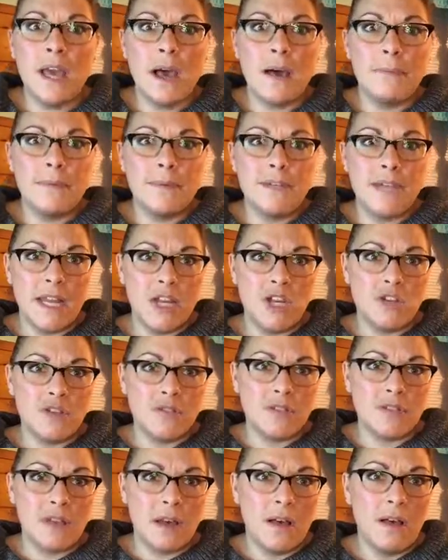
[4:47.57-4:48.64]
up
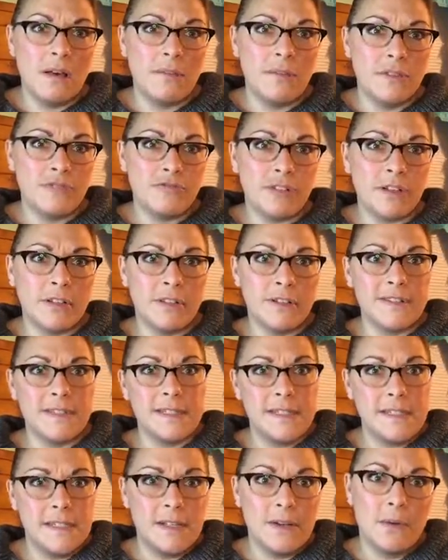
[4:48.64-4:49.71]
dangers of
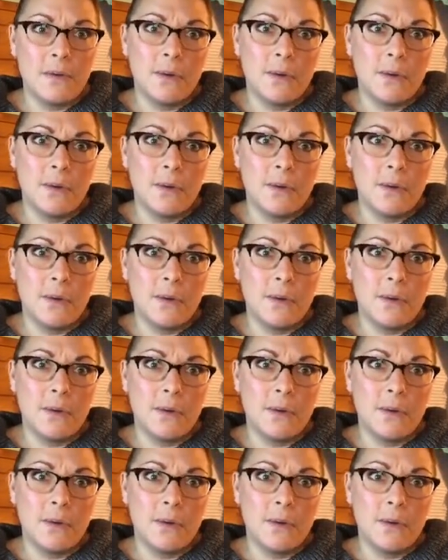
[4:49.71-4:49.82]
triclosan